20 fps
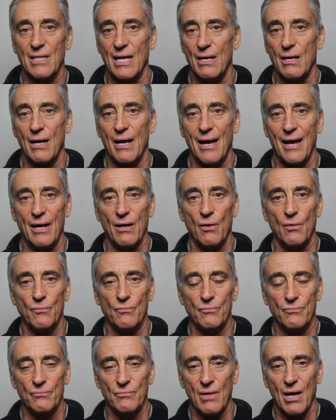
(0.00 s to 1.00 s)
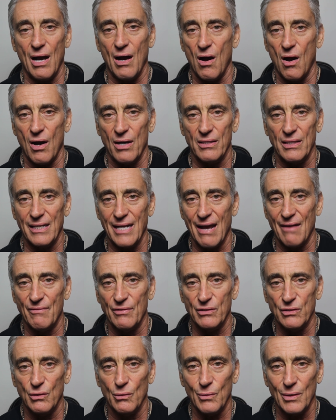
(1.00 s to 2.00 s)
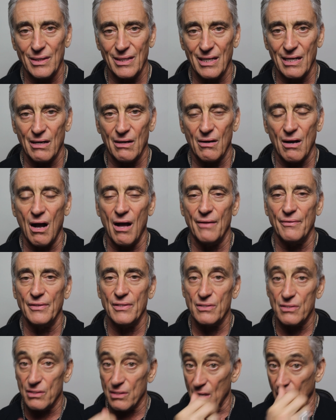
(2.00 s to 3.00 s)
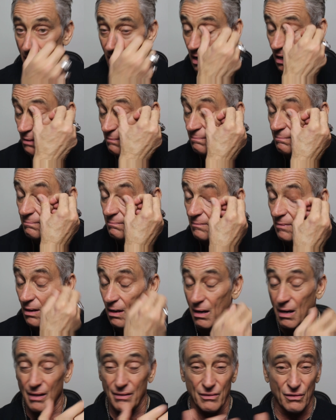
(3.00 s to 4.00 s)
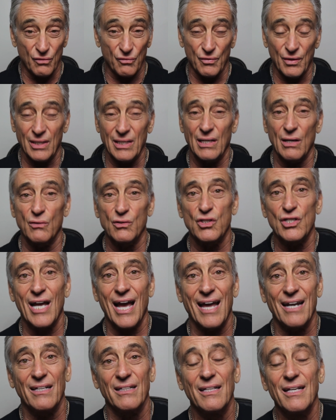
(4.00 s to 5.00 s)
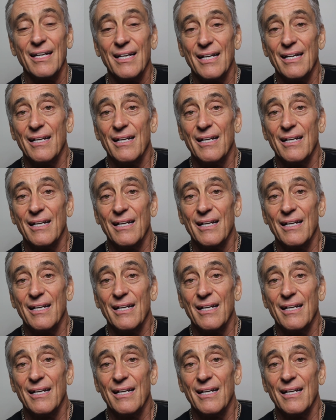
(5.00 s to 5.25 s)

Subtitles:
I hardly ever do it here on this video channel.